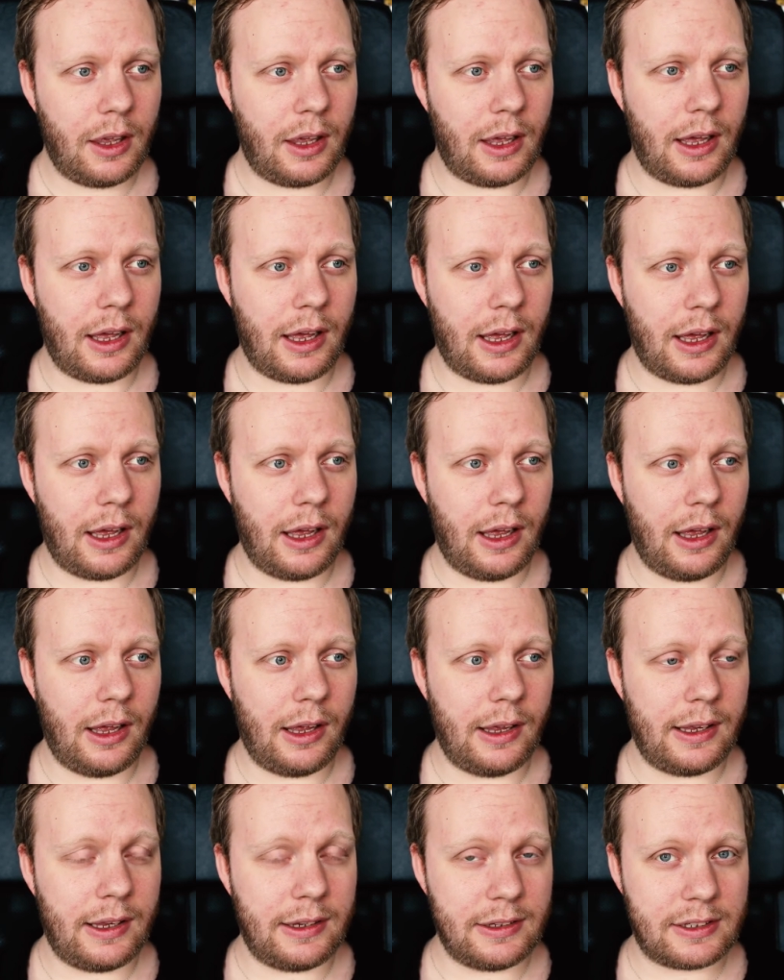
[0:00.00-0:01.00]

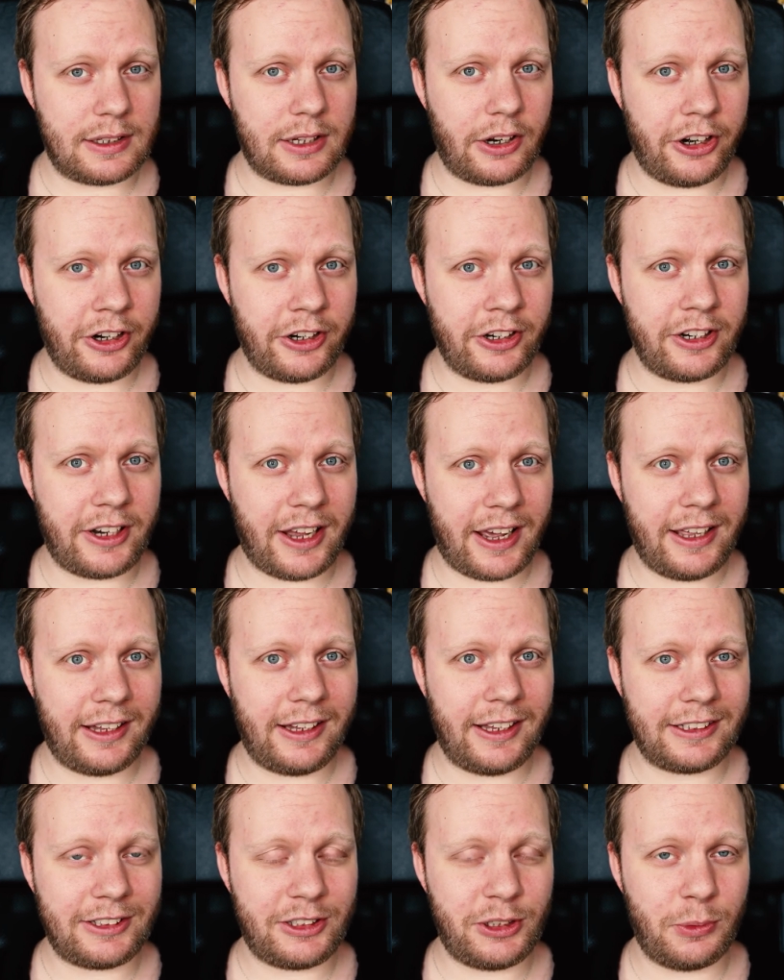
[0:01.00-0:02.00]
uh, in certain
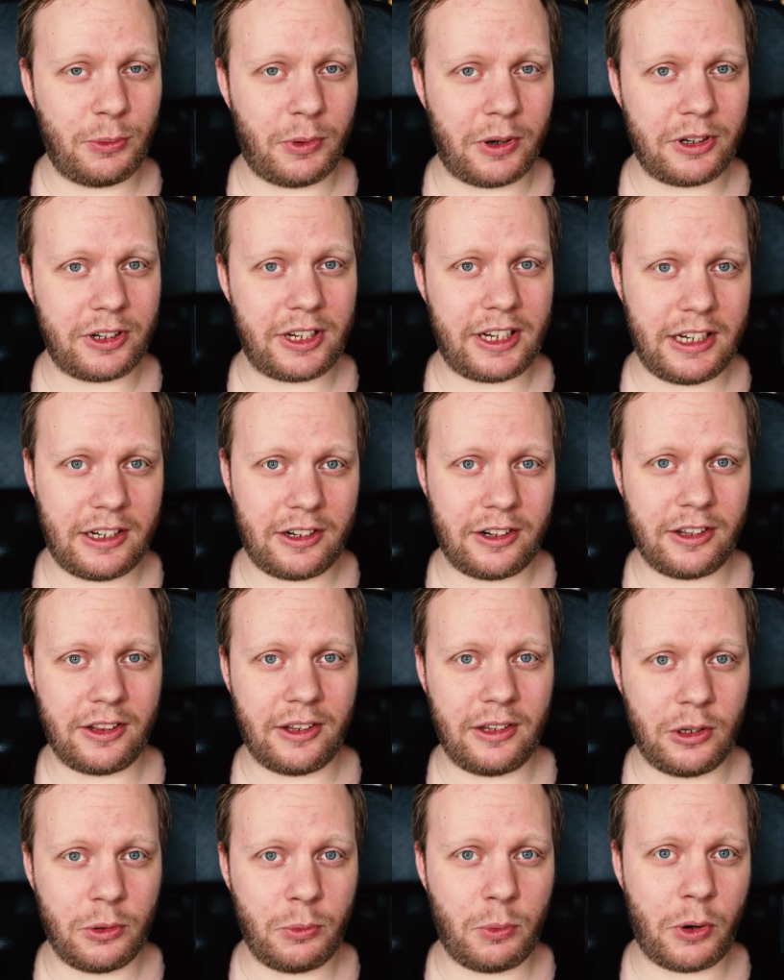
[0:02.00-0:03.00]
dialects you won't hear
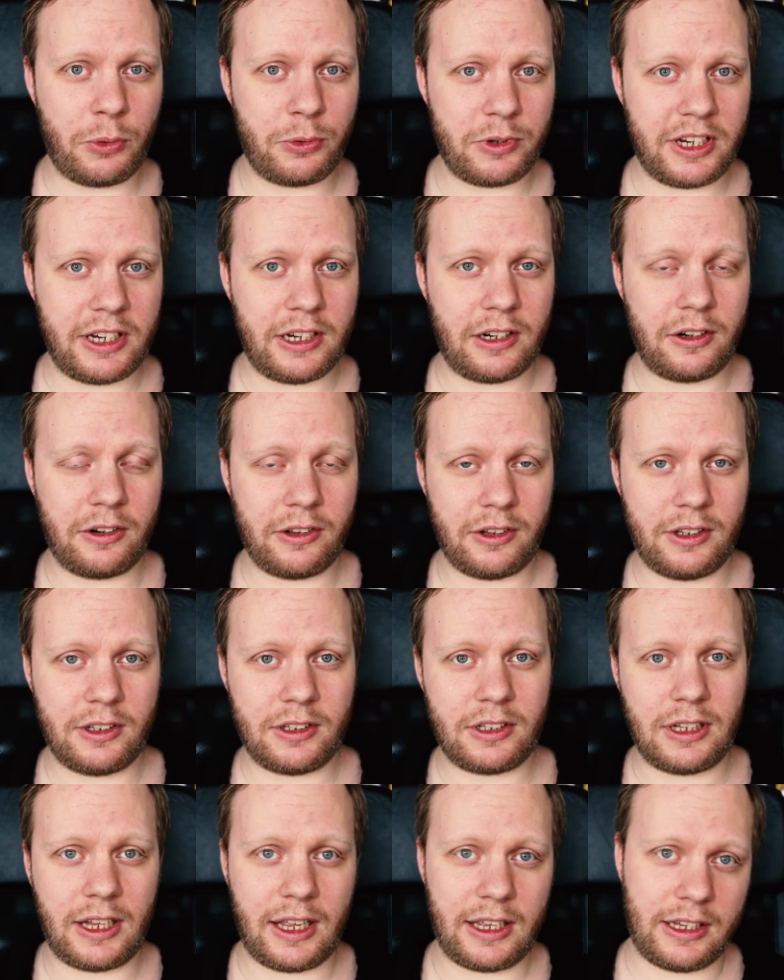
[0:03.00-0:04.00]
you won't hear
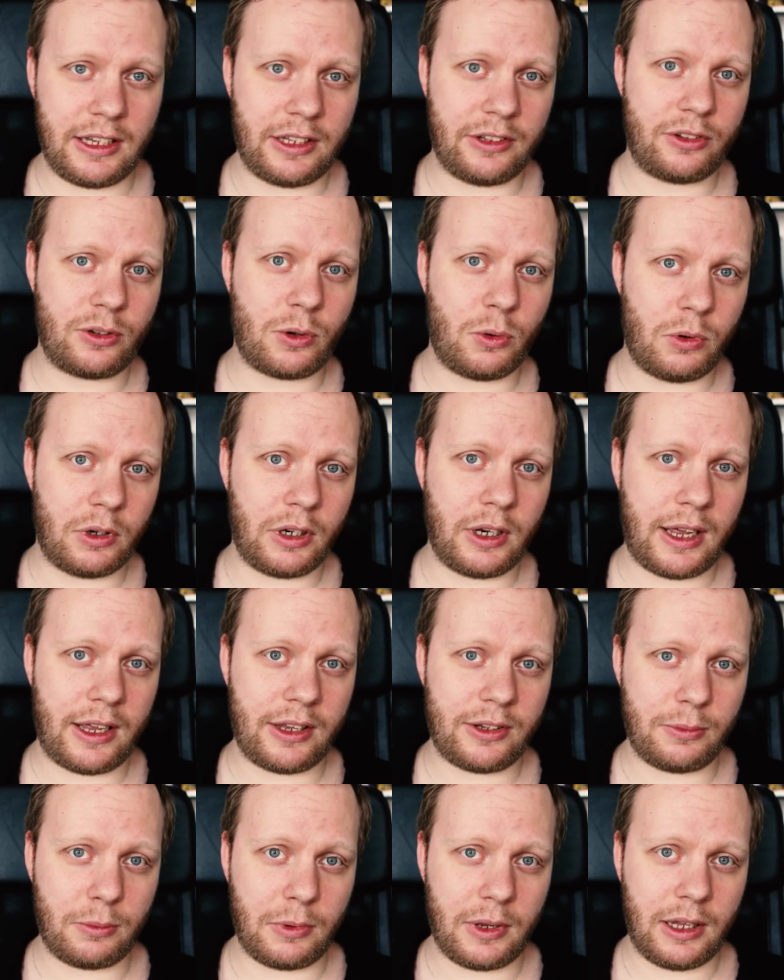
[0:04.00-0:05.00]
this like in Skåne
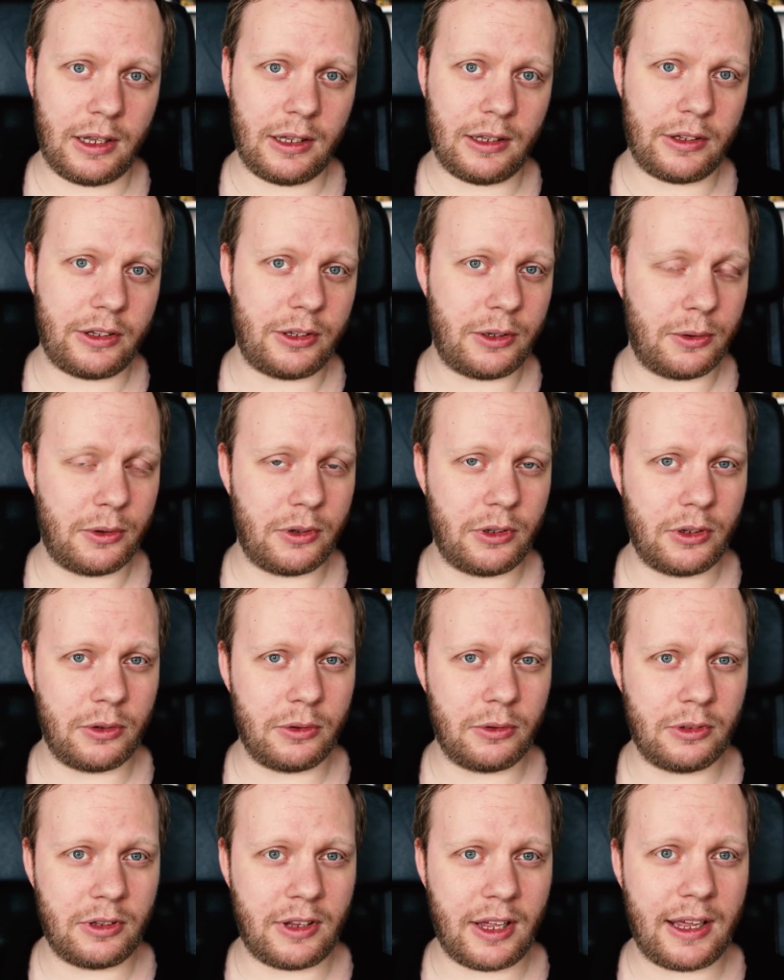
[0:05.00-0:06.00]
as well. You
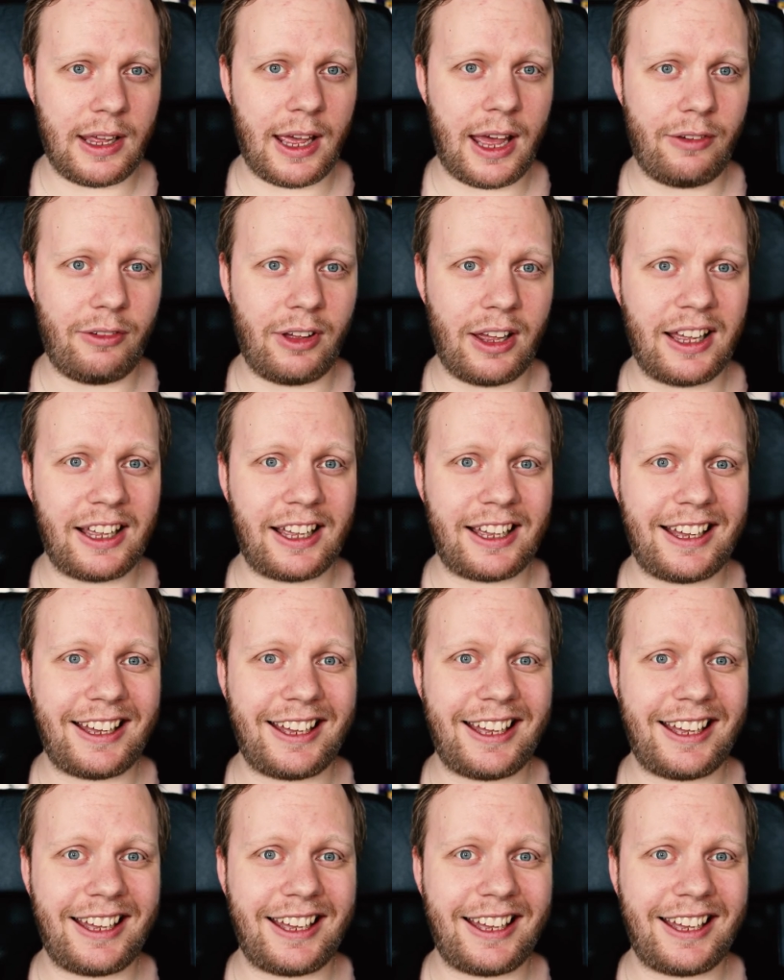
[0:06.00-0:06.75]
you they have a